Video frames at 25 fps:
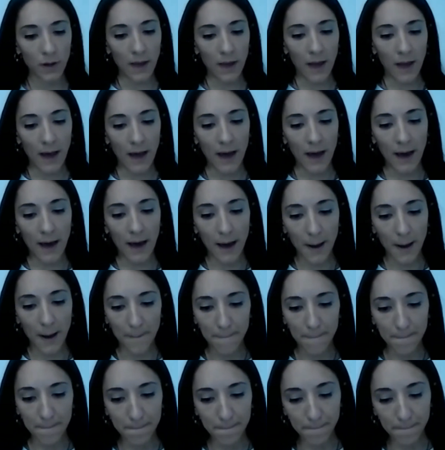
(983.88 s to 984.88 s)

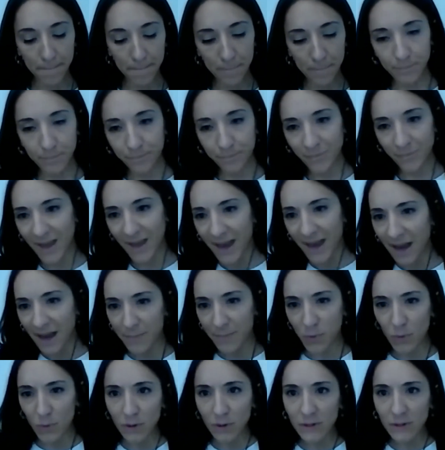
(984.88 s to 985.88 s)
I have
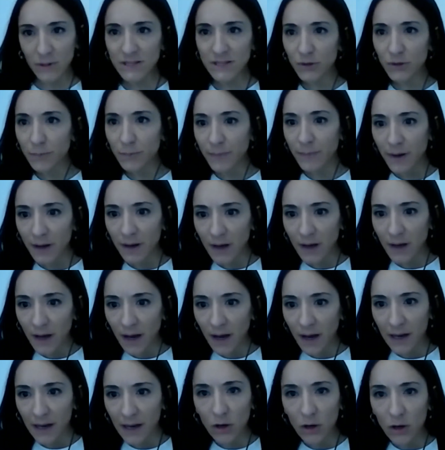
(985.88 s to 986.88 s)
one question.
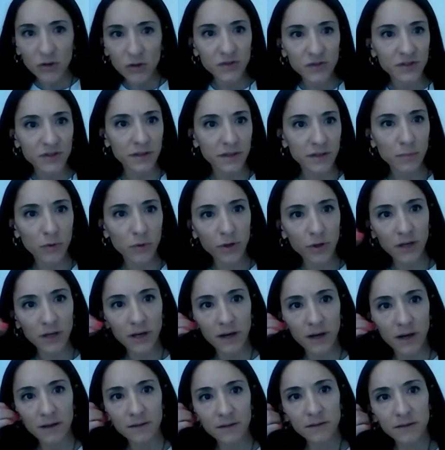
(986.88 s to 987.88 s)
I lost it,
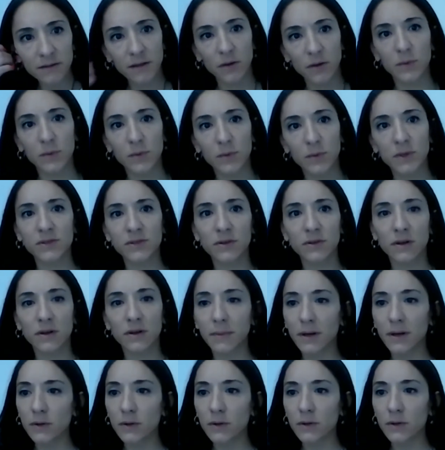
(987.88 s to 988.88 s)
Monica. The
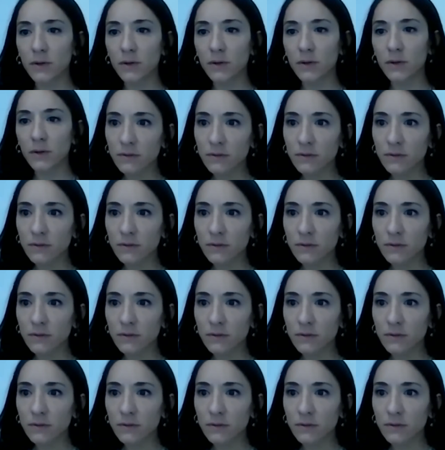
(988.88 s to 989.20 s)
question about,